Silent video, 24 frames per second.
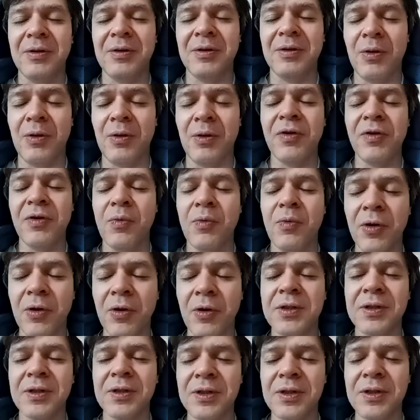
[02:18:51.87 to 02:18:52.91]
all the
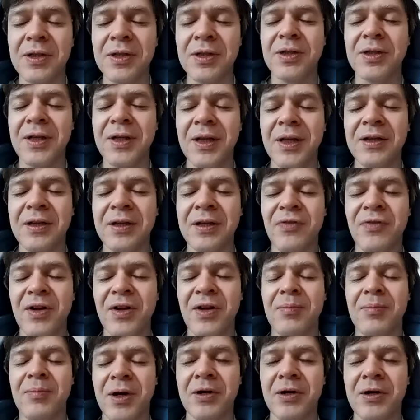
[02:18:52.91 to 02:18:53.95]
words resonated very
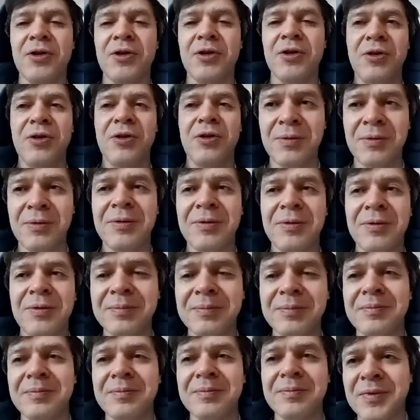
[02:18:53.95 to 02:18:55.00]
much
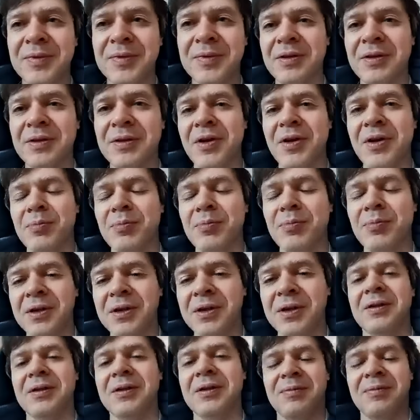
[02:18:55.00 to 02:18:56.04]
in their
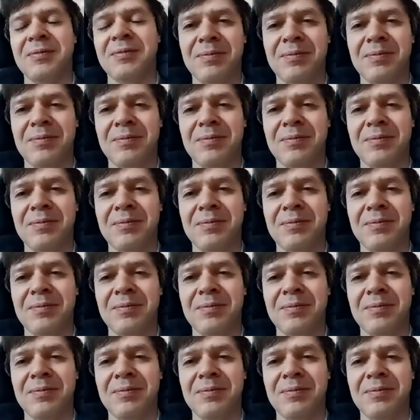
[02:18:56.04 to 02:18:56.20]
meaning.